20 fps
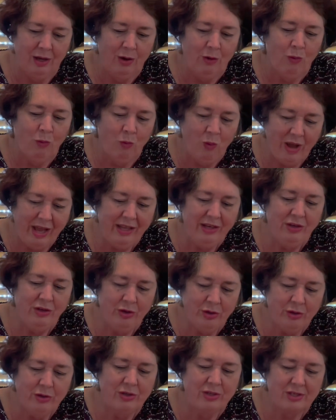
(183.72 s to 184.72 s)
When
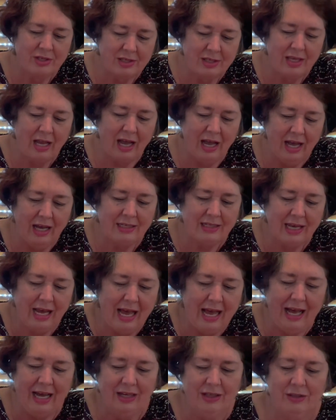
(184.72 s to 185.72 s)
you start
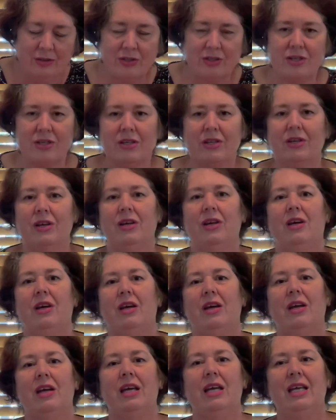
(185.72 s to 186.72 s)
out,
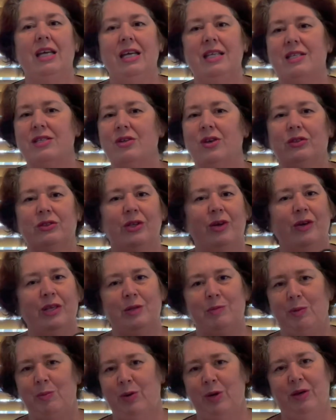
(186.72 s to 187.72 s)
it's not going to
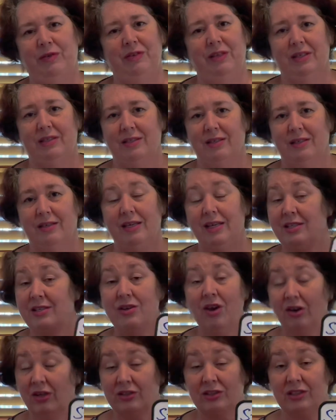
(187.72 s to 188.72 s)
be perfect. It's
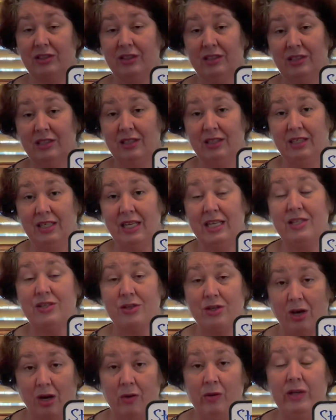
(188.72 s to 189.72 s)
not. It's
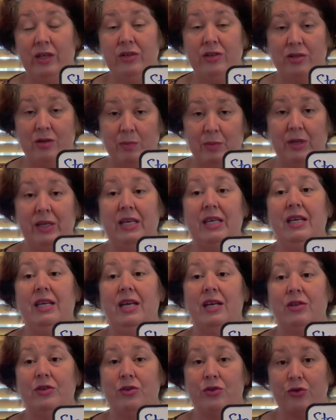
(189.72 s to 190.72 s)
going to
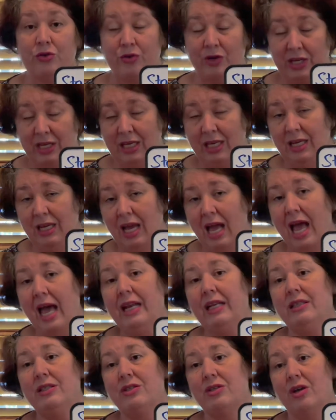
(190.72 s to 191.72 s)
be tricky, and
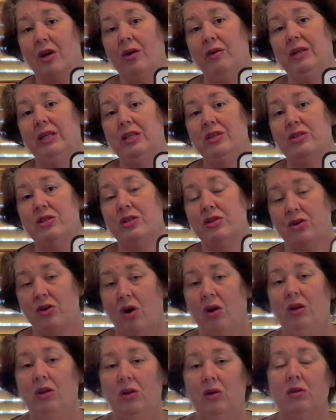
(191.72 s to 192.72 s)
it's going to
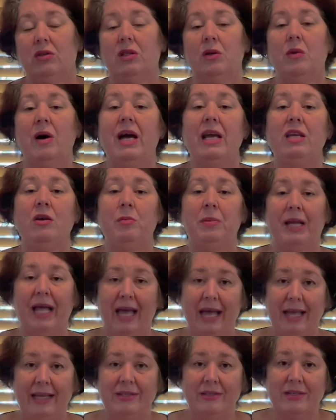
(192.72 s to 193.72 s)
not look the way you
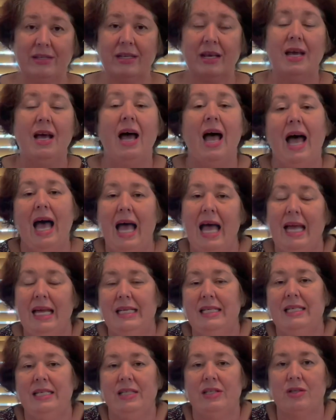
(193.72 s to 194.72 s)
planned,
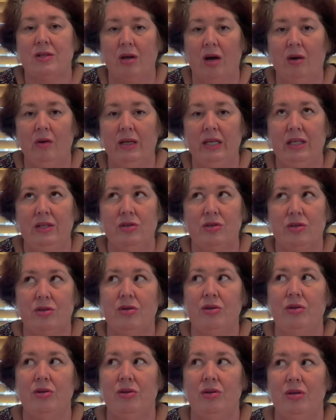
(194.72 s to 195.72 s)
and it's going
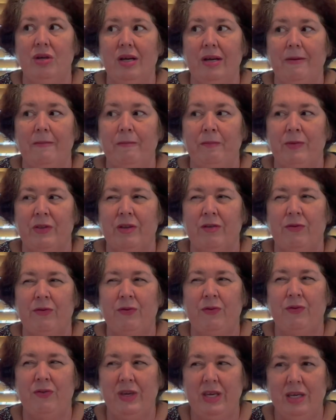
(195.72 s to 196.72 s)
to
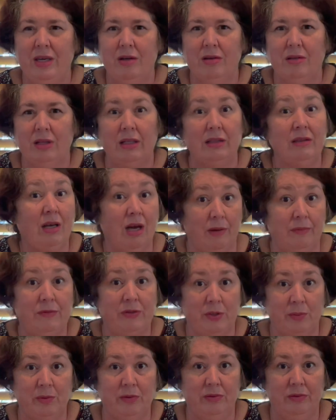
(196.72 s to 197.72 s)
feel
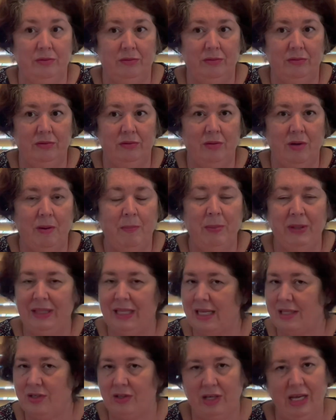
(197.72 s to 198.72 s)
uncomfortable, but
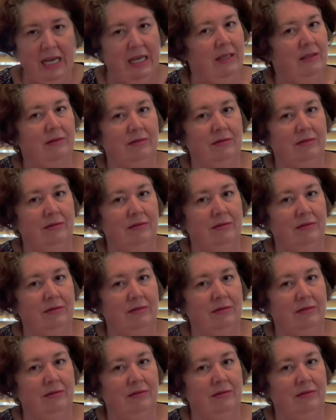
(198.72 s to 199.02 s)
that's okay.